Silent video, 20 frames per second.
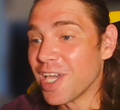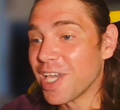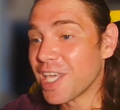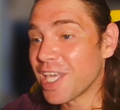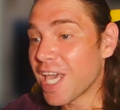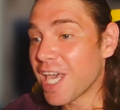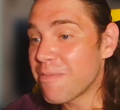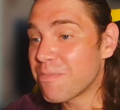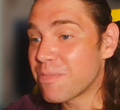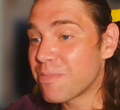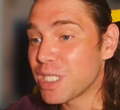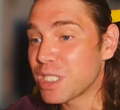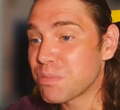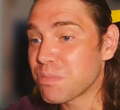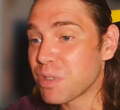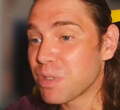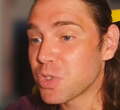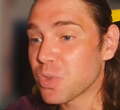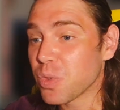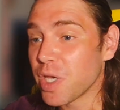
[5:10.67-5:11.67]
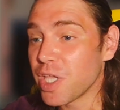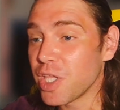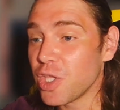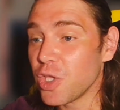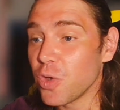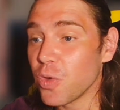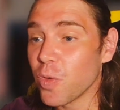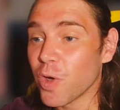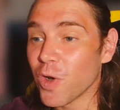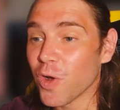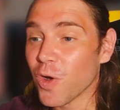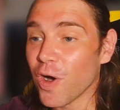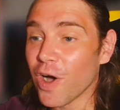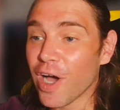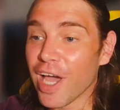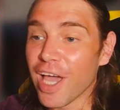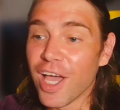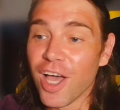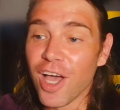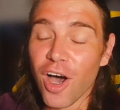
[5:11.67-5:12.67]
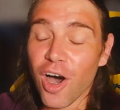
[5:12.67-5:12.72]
Keep this between you and I.